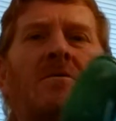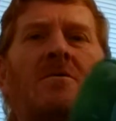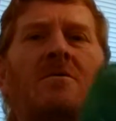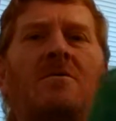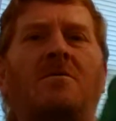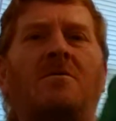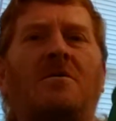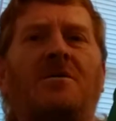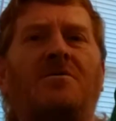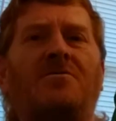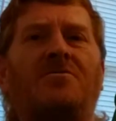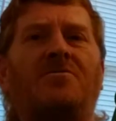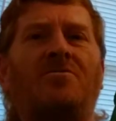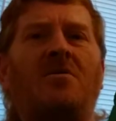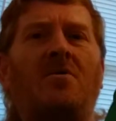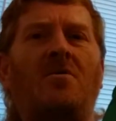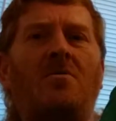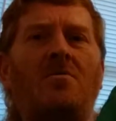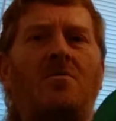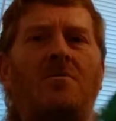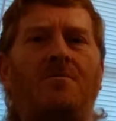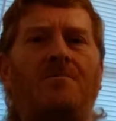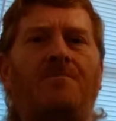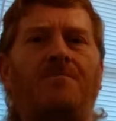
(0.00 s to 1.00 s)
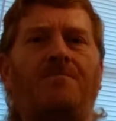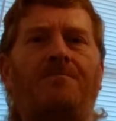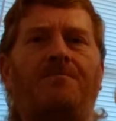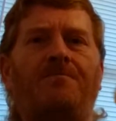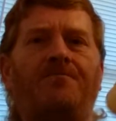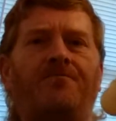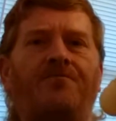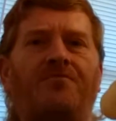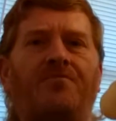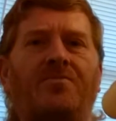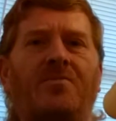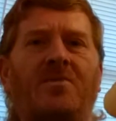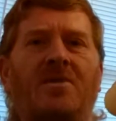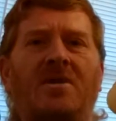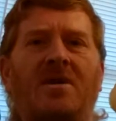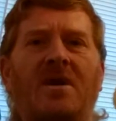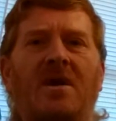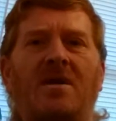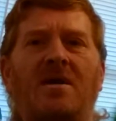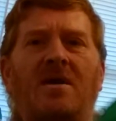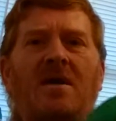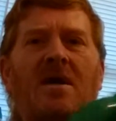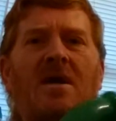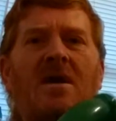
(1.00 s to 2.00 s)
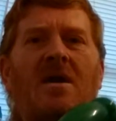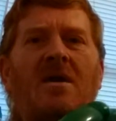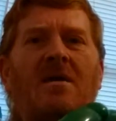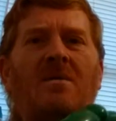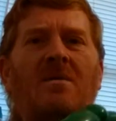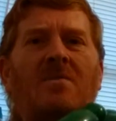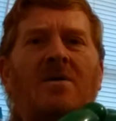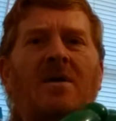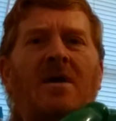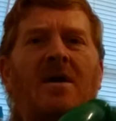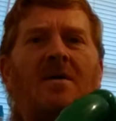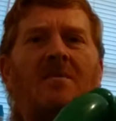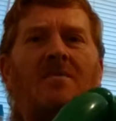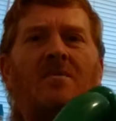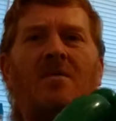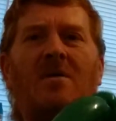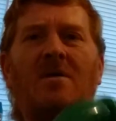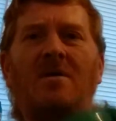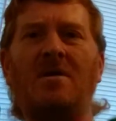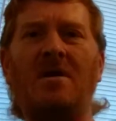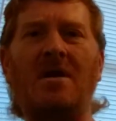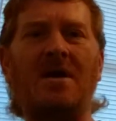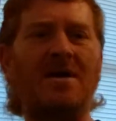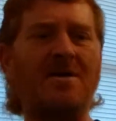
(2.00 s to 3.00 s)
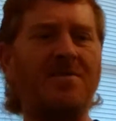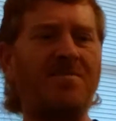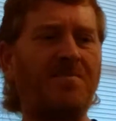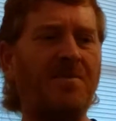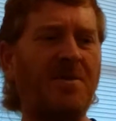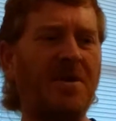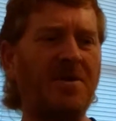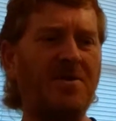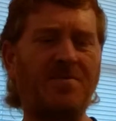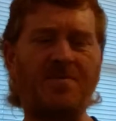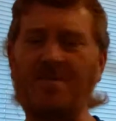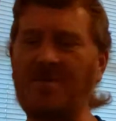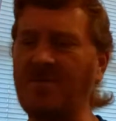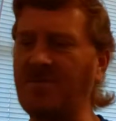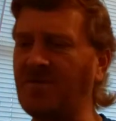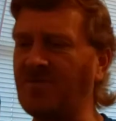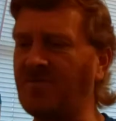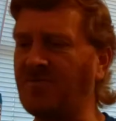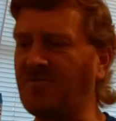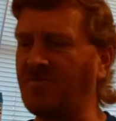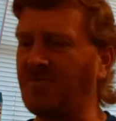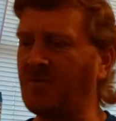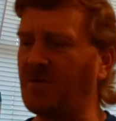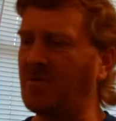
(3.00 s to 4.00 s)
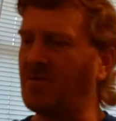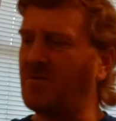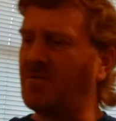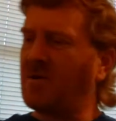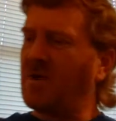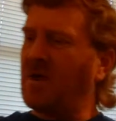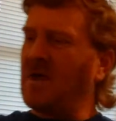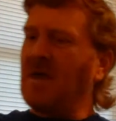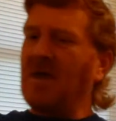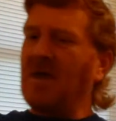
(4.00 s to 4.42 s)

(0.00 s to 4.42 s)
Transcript: like so. Okay, and we have one last piece for this balloon.